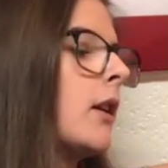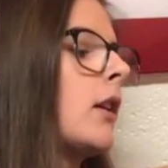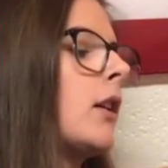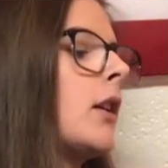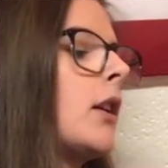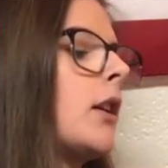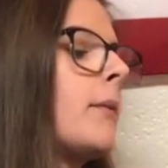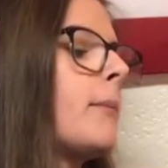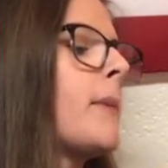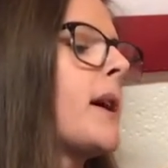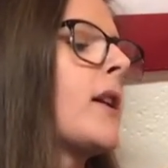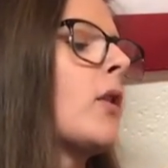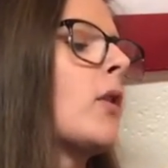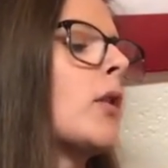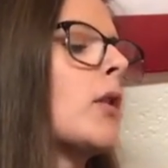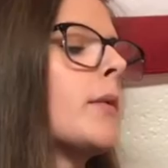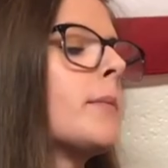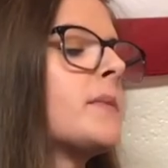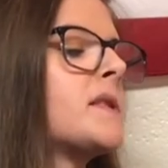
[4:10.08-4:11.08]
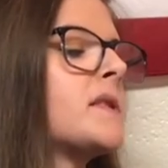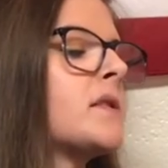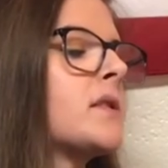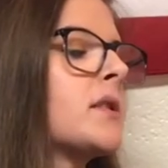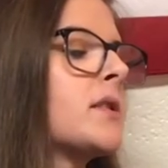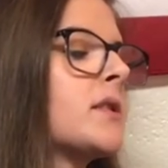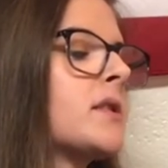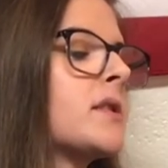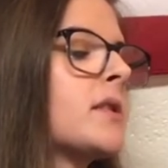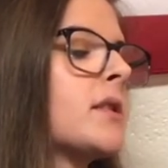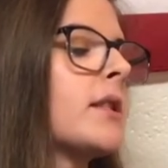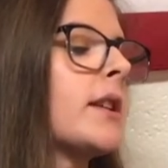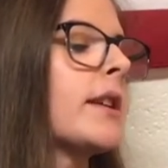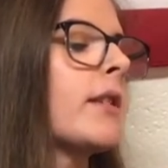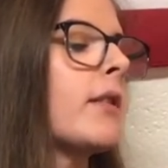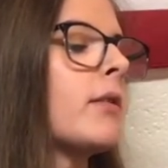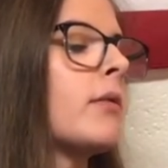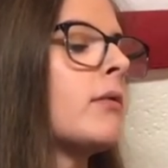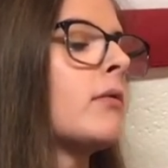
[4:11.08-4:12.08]
Uh, my arm starts to
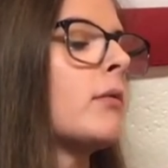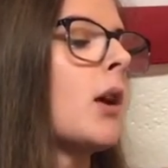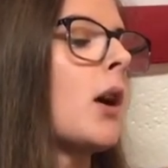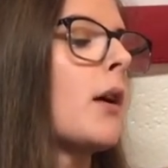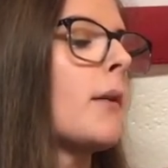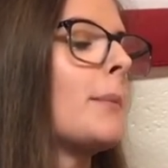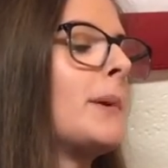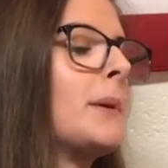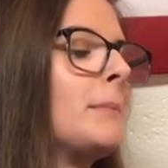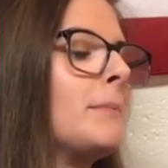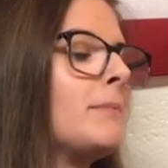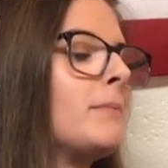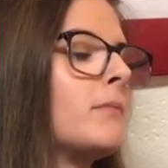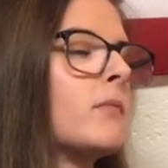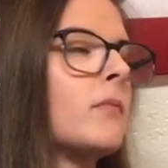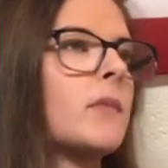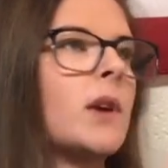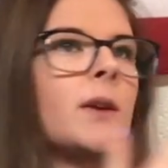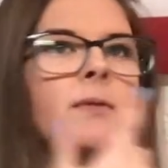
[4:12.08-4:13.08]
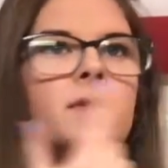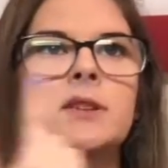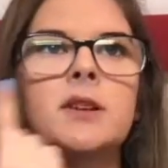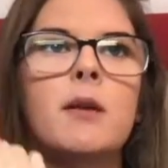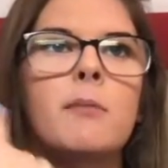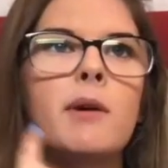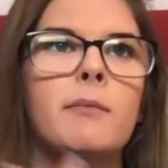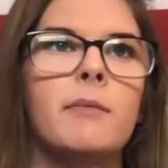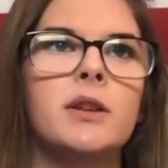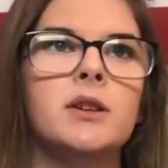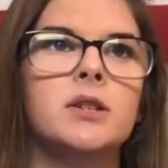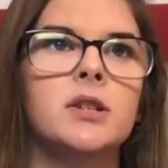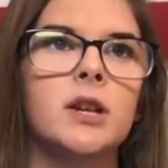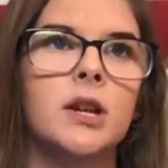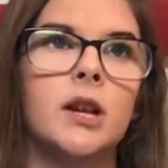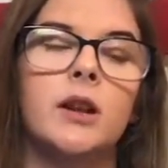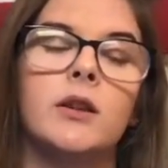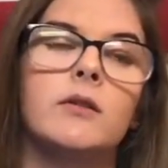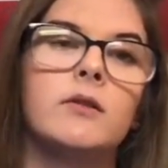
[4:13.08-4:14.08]
like throb every time I
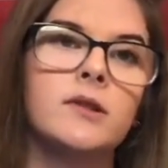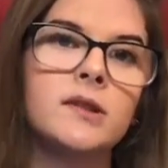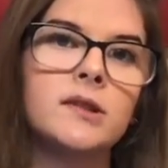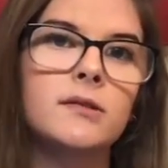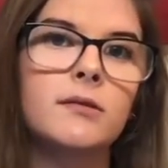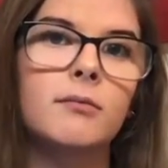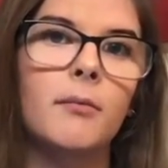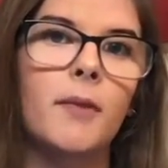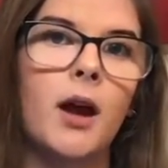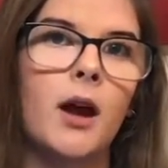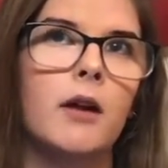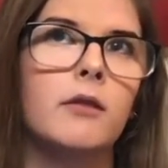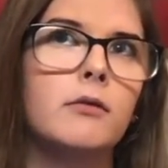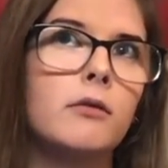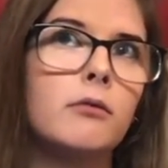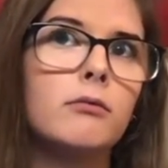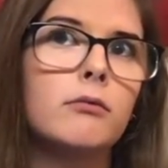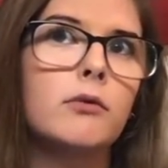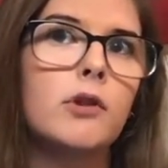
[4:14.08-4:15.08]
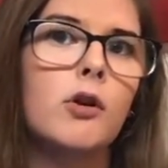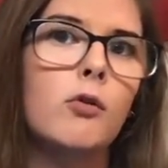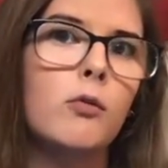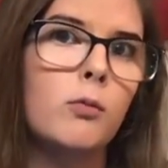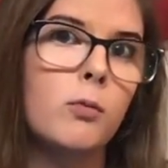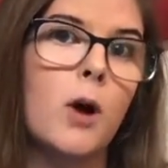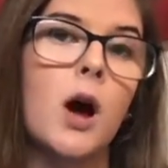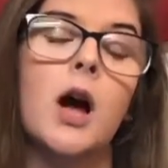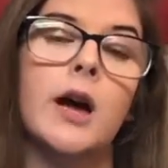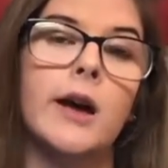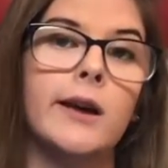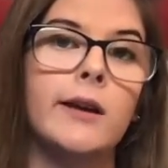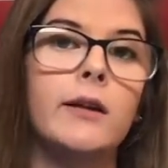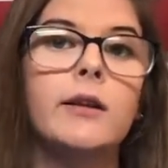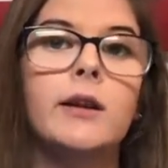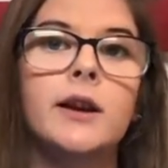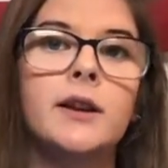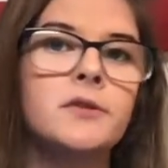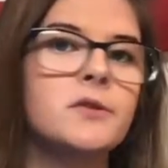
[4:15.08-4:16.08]
mention needles. I don't know why,
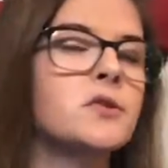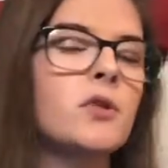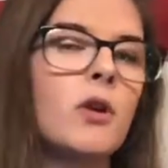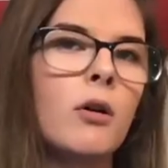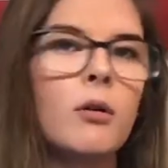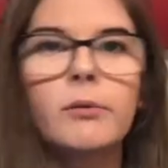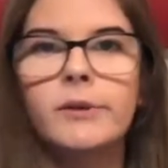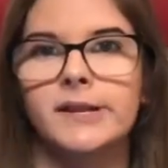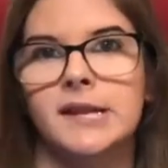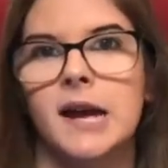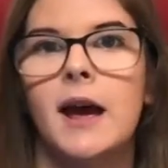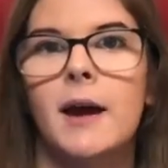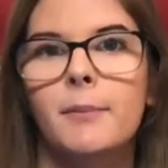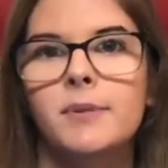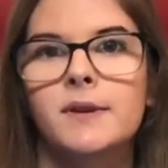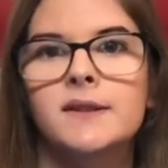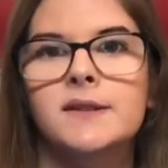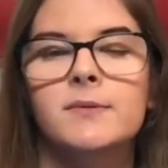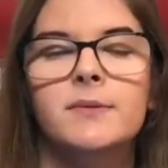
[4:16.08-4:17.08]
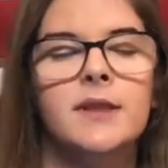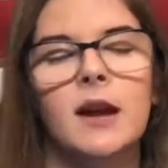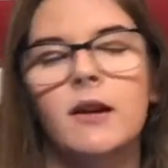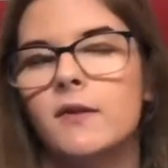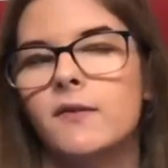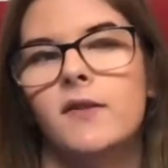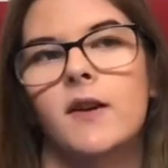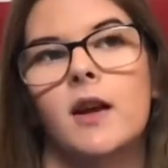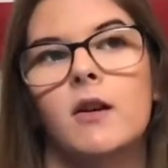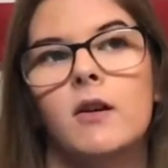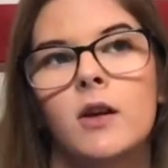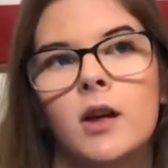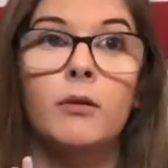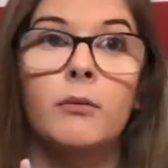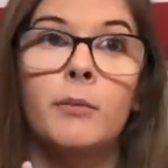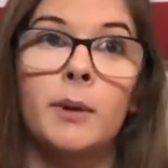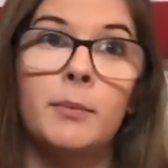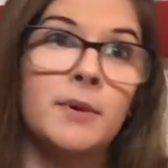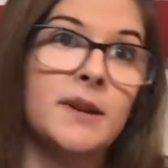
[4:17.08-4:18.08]
it just always happens without fail.
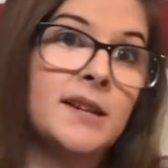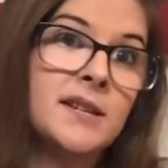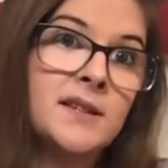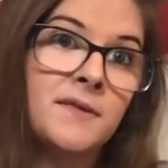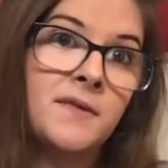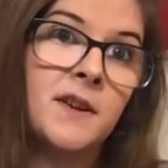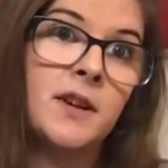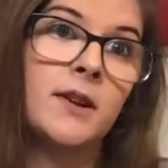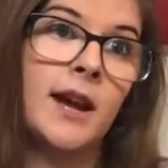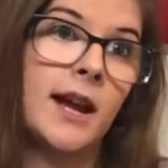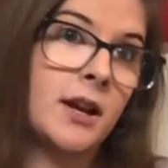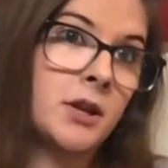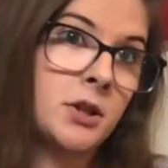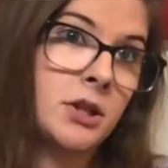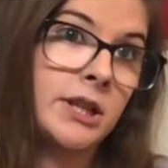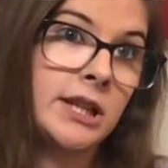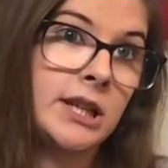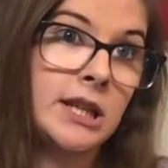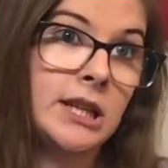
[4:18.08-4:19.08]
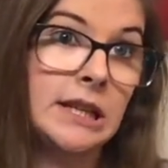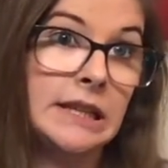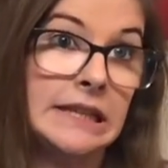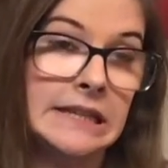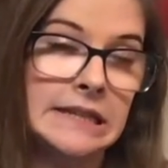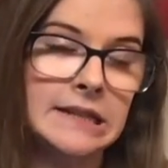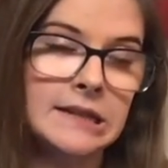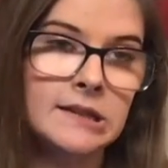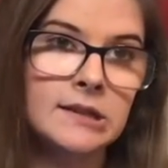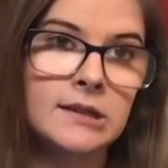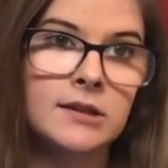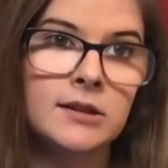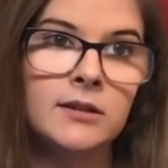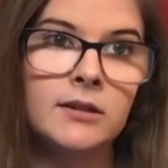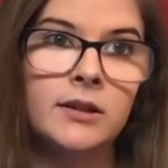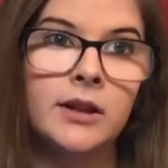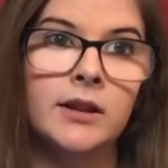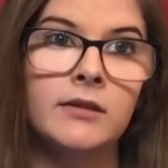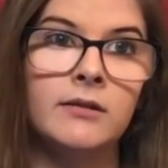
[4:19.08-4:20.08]
My biggest fear actually isn't
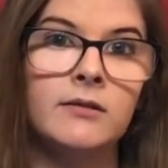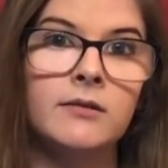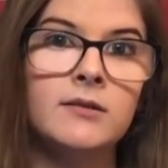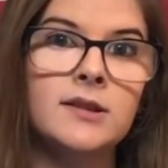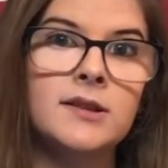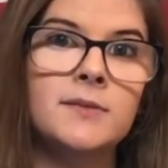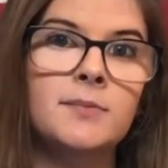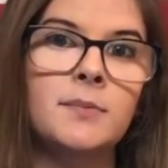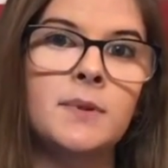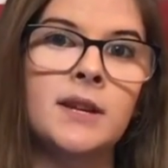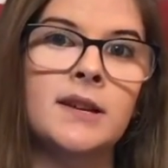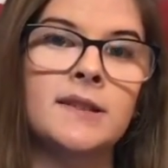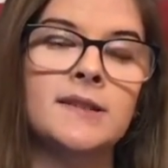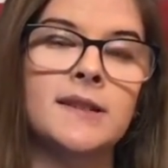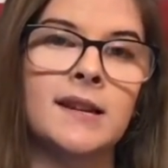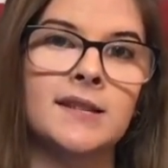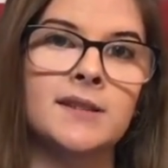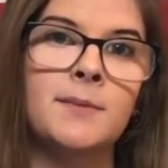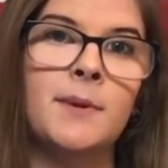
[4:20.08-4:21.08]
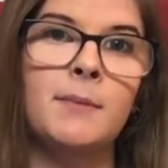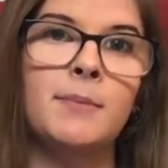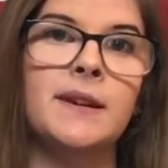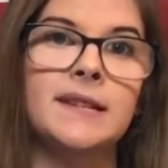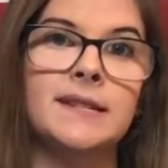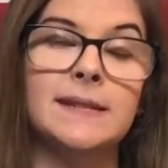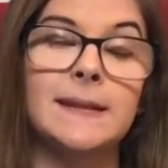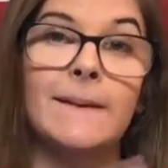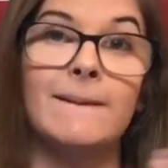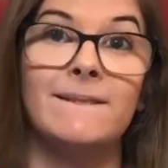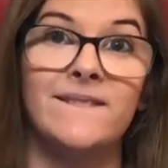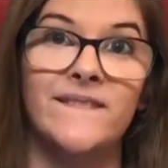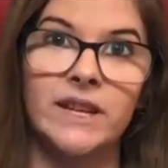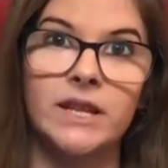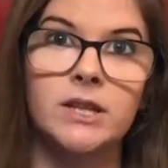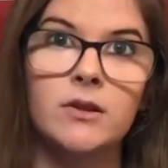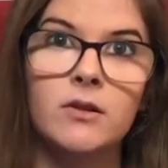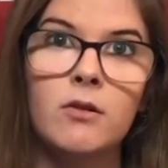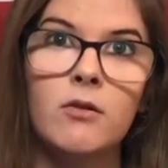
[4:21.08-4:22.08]
needles because that's my biggest
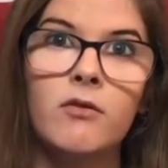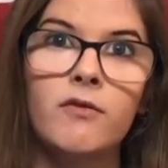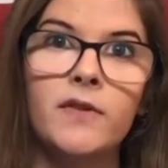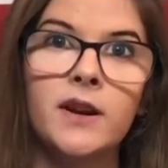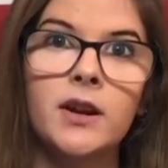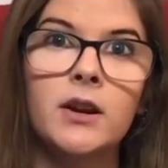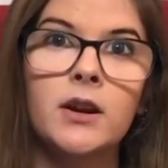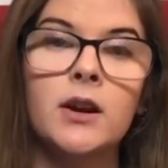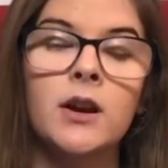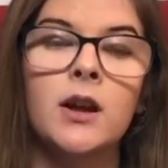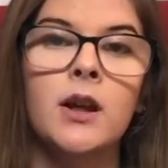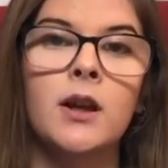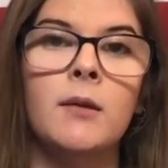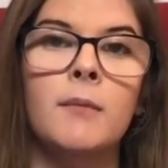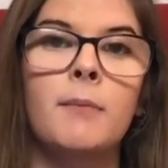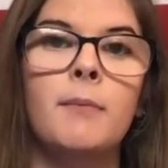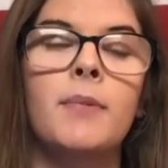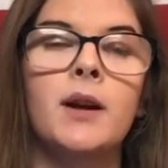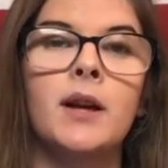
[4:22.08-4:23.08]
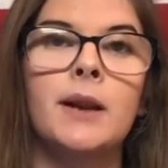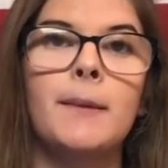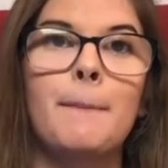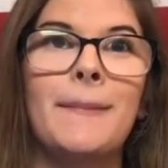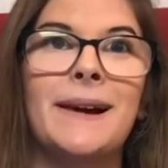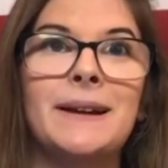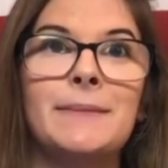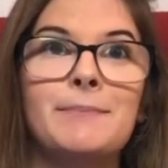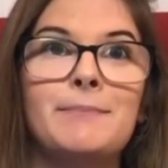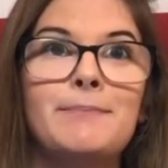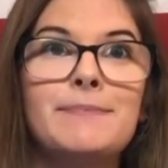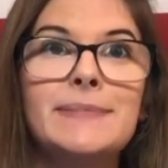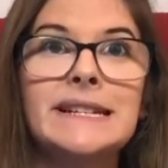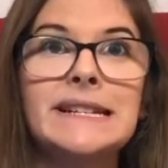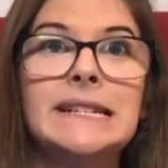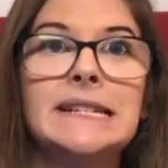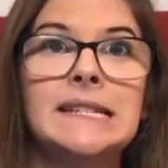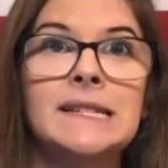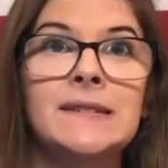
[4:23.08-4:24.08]
physical fear, but my
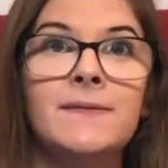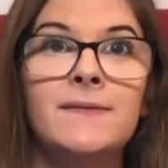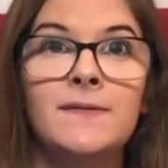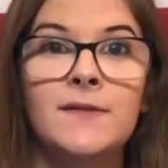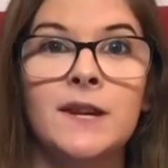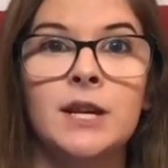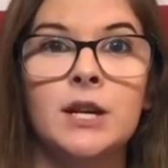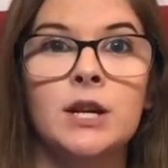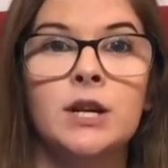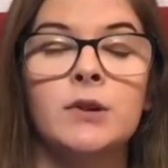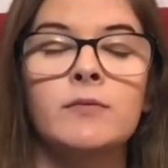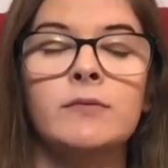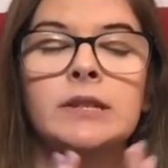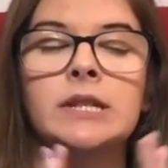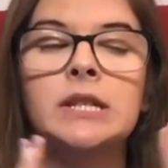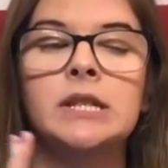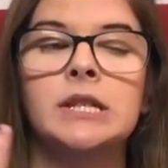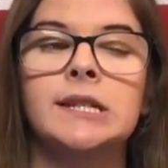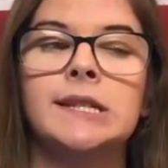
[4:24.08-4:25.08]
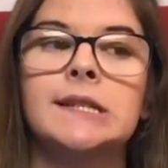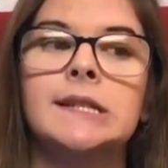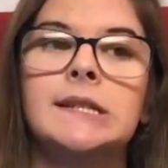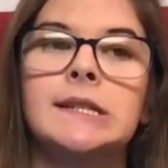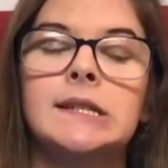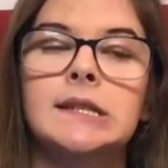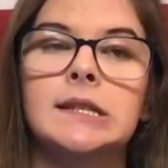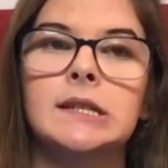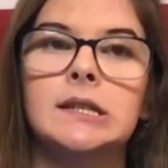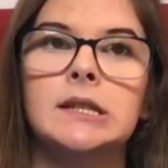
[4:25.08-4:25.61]
biggest fear, which is